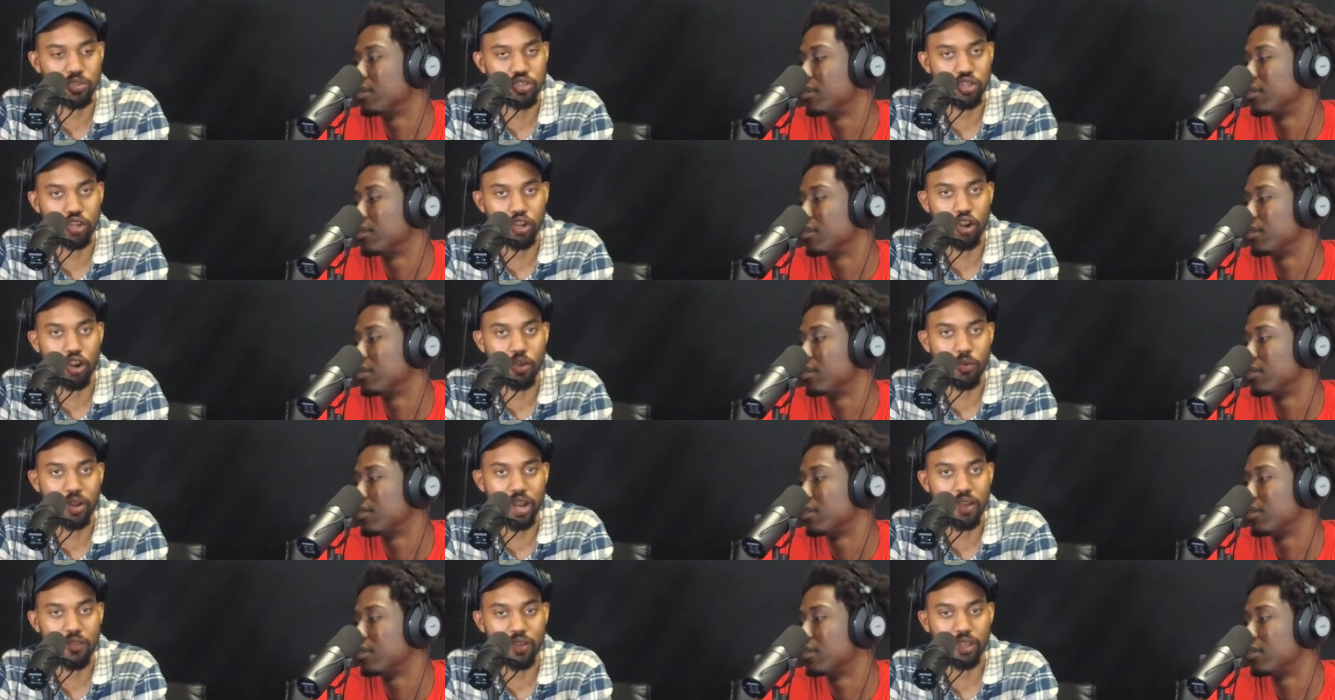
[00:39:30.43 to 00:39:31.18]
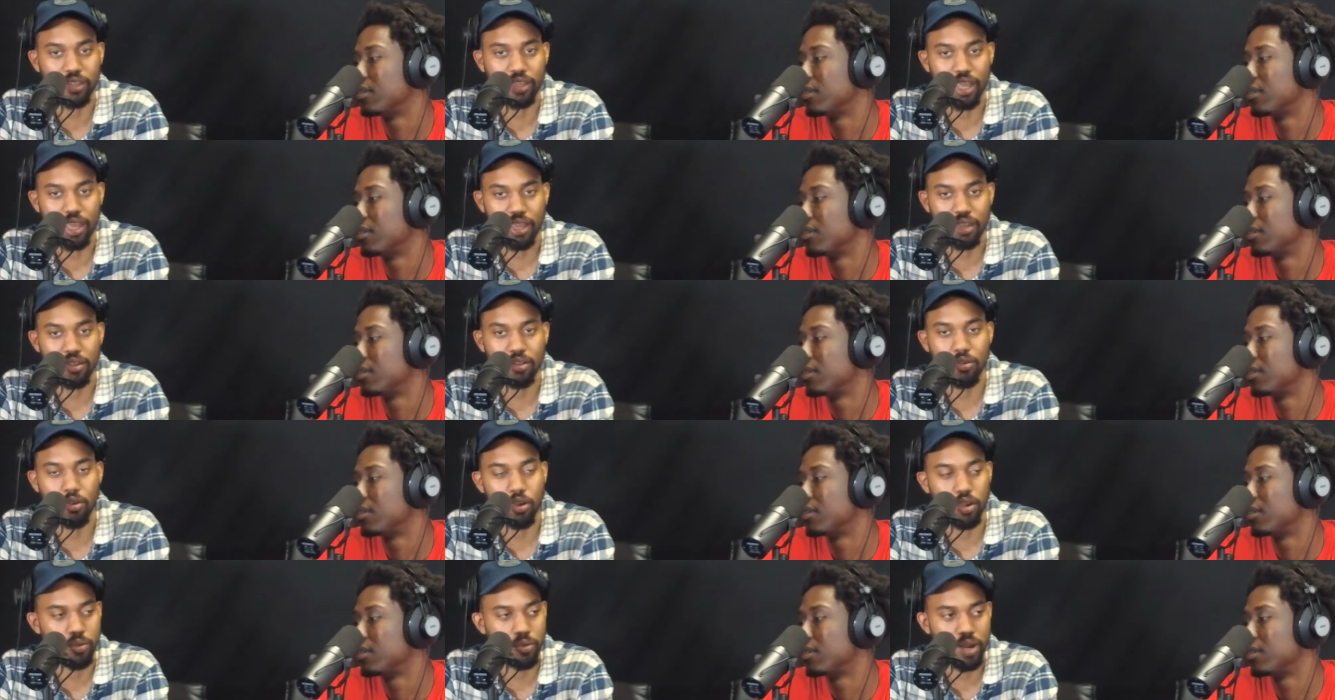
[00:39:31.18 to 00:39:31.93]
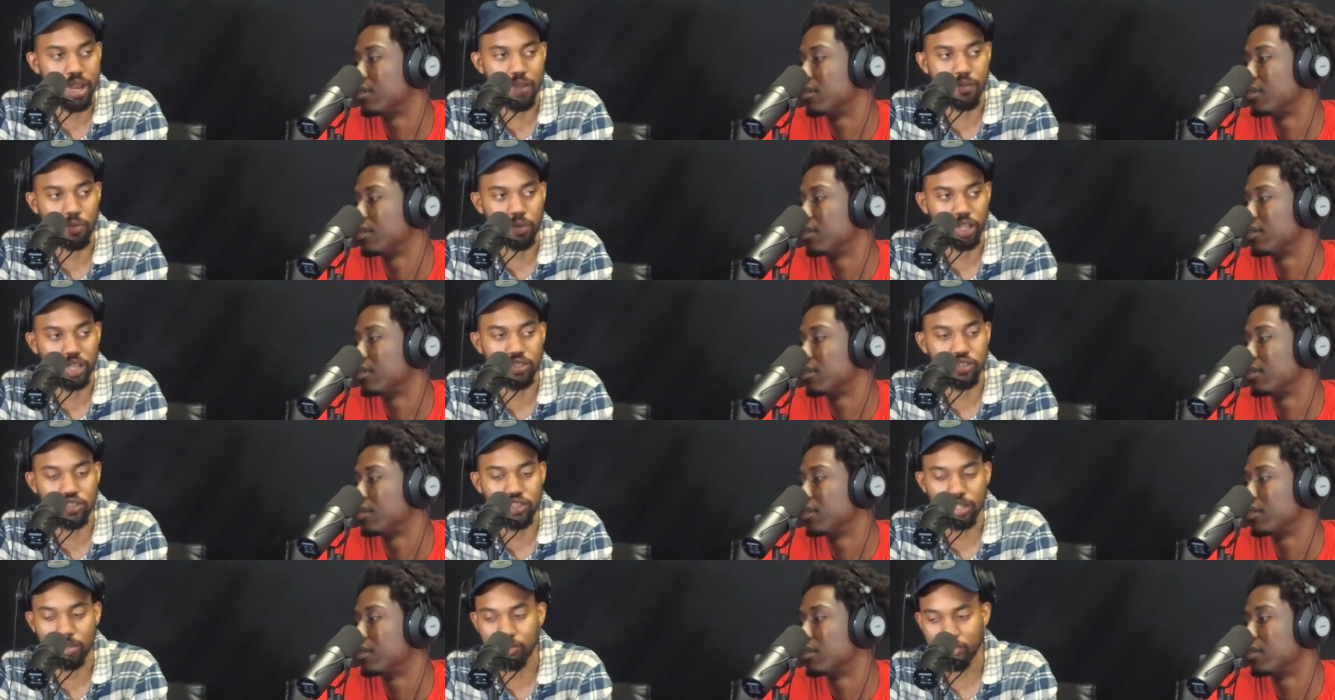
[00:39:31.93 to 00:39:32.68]
Speaker 1: with your girl, whatever like that, or whatever
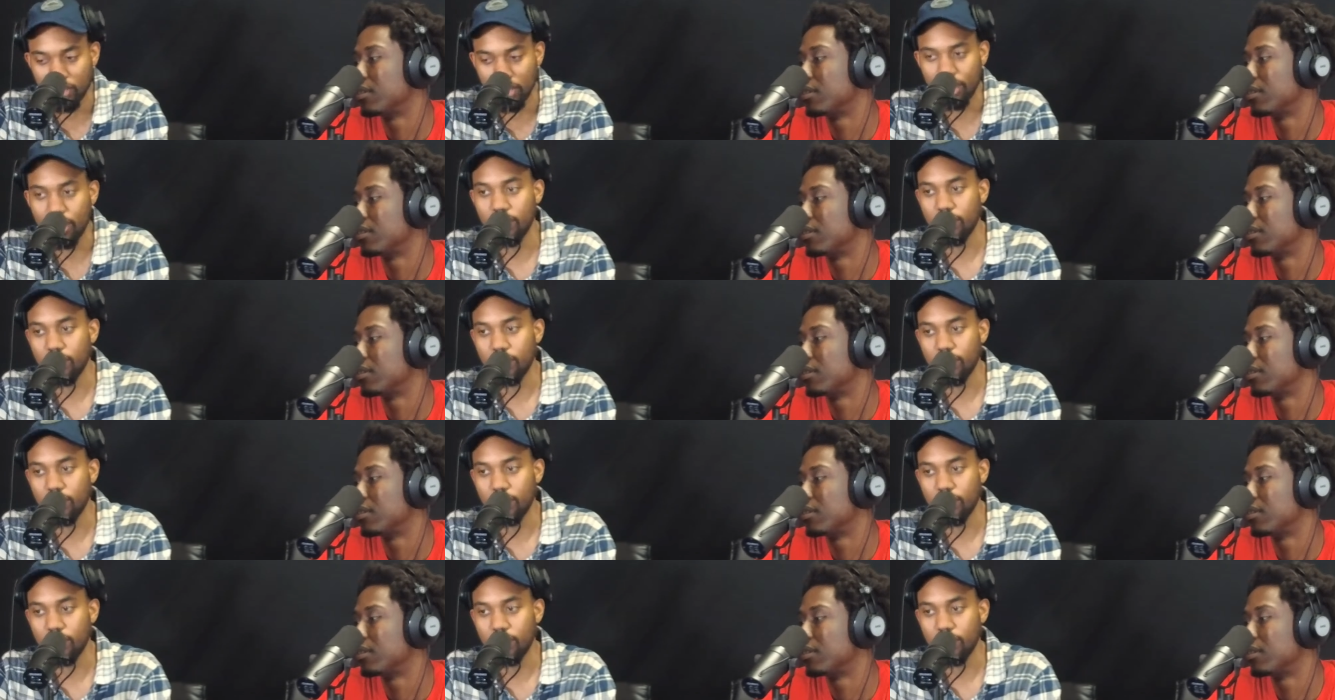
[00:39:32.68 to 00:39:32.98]
relationships,